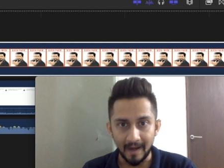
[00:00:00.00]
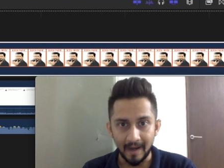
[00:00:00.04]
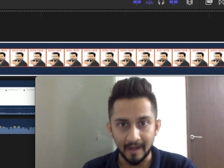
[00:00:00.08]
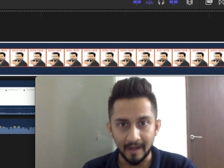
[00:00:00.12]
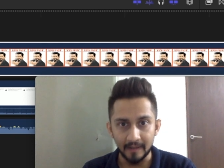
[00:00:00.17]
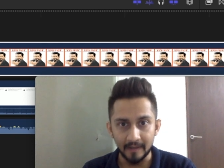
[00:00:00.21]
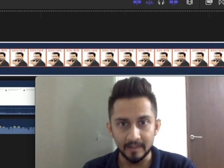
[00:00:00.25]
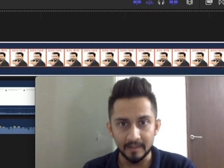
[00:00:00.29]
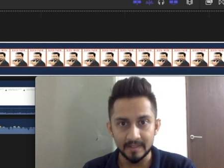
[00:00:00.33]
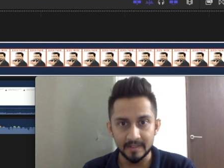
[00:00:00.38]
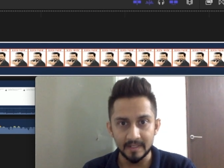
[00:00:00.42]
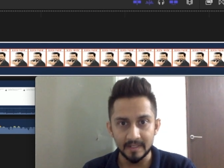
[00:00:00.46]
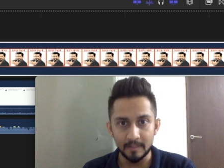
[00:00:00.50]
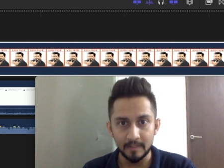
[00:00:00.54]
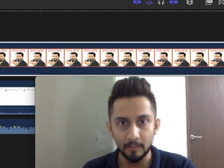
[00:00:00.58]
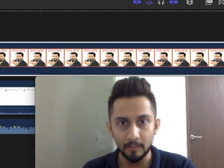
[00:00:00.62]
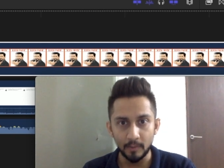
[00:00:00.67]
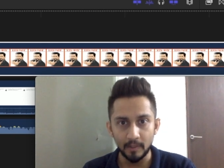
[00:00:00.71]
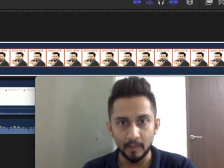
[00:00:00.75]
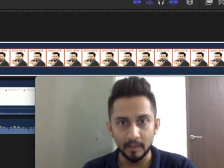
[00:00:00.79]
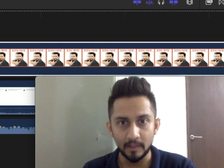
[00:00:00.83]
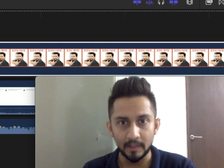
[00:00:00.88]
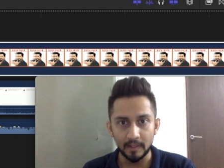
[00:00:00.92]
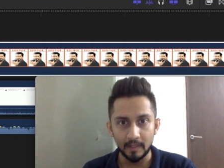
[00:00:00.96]
At the same
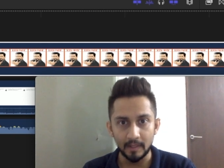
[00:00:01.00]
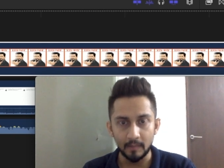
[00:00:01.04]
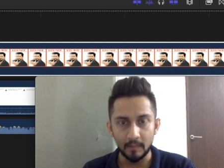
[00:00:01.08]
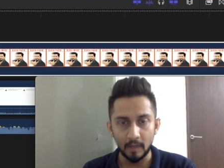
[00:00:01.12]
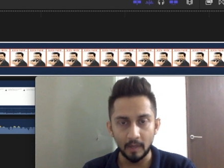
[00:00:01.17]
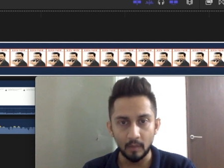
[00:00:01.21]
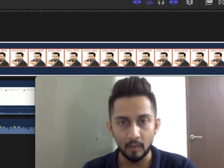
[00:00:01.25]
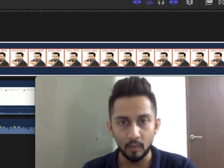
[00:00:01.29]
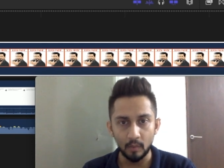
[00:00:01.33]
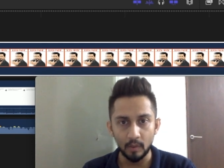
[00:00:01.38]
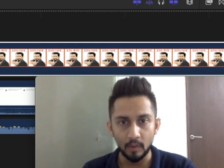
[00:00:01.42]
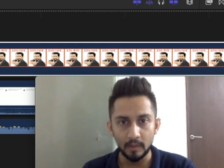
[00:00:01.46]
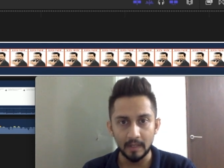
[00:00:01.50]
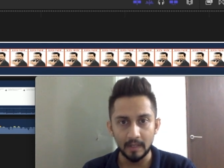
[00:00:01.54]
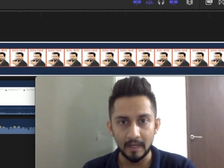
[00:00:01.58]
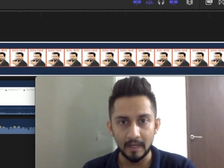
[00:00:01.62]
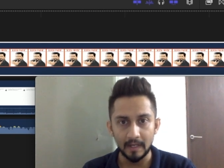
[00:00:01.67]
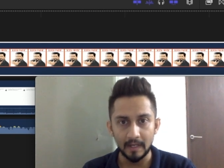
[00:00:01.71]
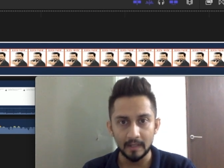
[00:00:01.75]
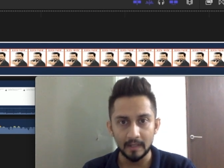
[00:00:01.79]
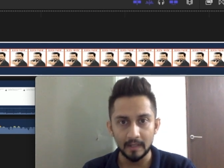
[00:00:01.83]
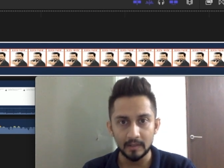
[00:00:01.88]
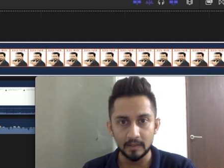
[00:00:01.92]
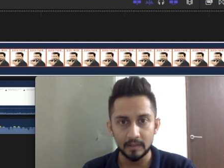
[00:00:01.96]
point in time, I want
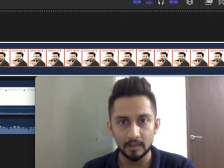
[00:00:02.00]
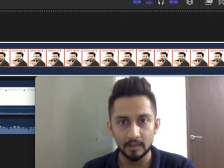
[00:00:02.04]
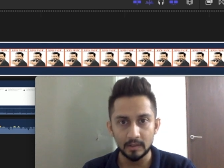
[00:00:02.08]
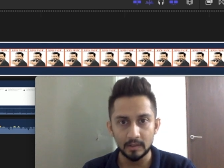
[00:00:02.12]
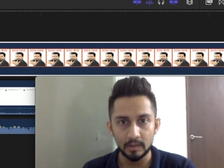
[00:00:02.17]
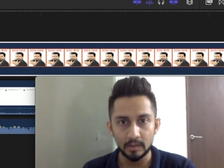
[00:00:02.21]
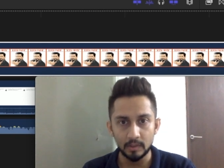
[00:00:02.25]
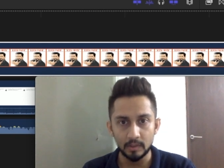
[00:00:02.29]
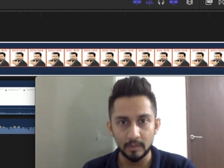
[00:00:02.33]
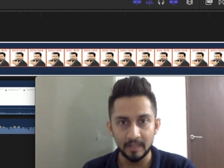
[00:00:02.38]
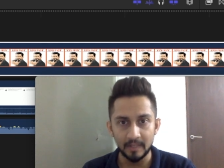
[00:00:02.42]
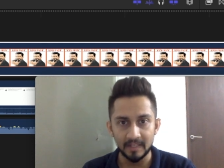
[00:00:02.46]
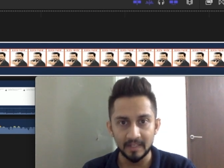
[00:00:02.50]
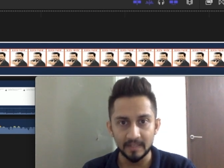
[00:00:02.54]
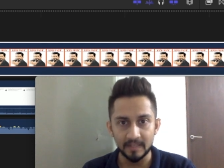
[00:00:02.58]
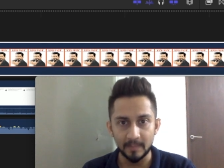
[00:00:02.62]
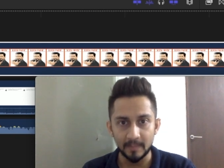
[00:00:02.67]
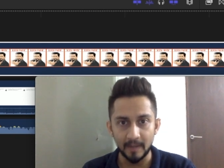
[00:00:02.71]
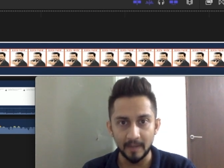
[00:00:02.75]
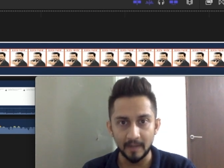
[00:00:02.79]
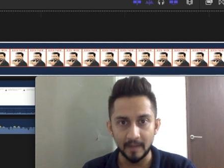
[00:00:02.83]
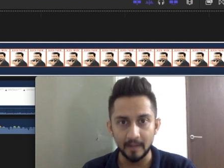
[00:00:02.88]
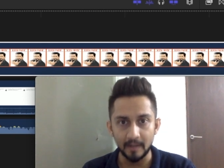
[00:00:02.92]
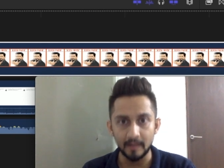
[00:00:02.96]
that to be
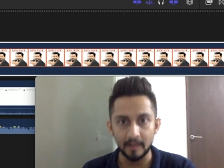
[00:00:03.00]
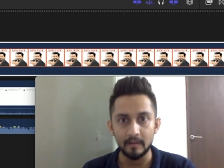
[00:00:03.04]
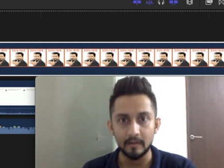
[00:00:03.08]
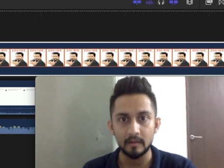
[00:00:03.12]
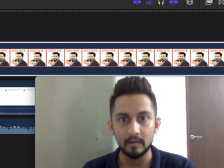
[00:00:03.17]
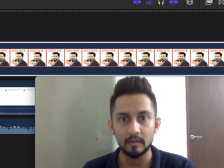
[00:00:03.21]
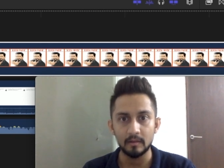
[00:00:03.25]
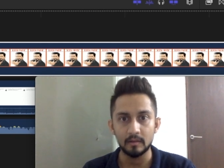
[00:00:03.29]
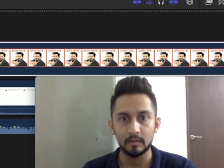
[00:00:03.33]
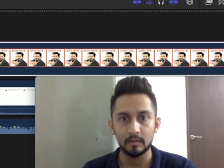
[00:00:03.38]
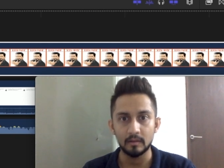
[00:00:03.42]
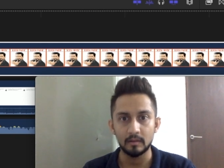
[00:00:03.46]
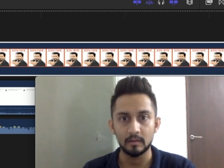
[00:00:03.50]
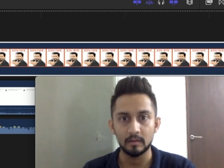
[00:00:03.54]
expanded.